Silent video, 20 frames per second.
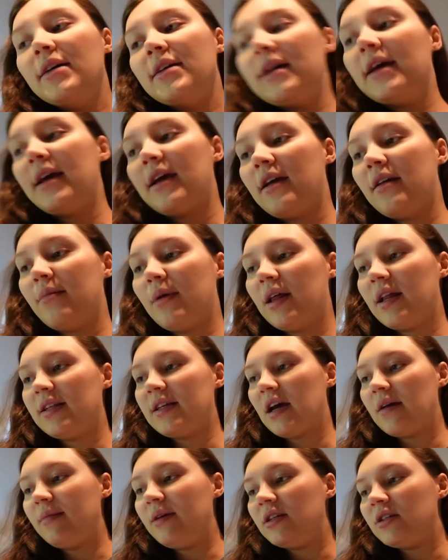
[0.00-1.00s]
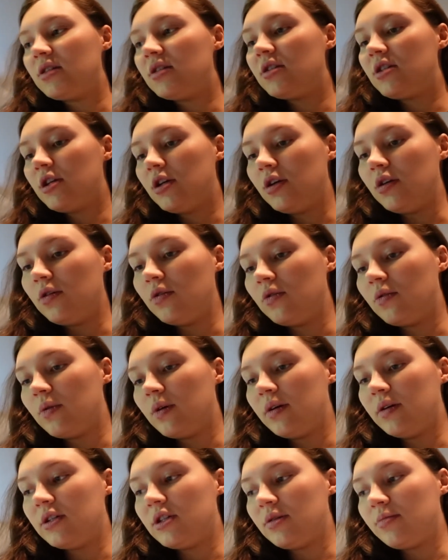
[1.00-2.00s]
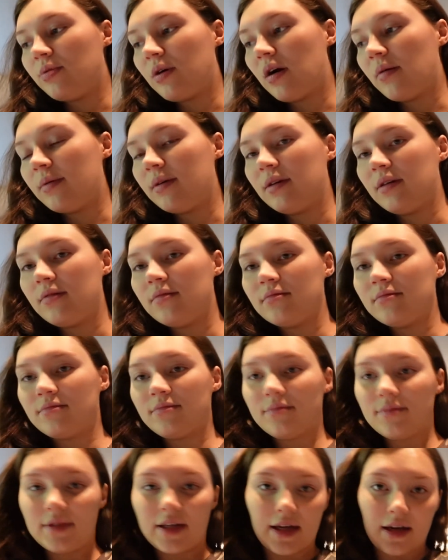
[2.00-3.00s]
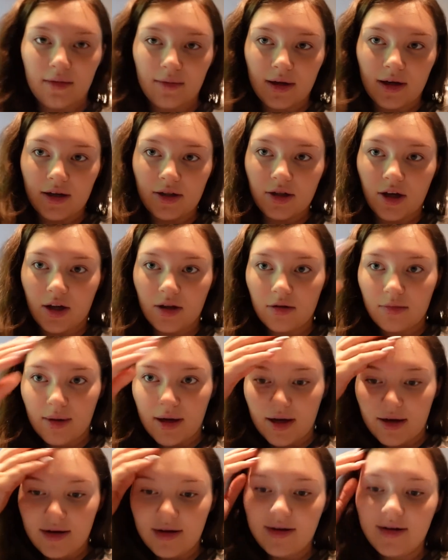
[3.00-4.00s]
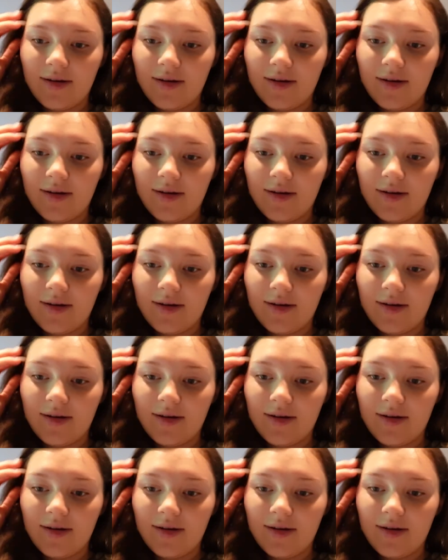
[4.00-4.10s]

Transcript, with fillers: And by the time he's two, we should probably get him like a toddler bed,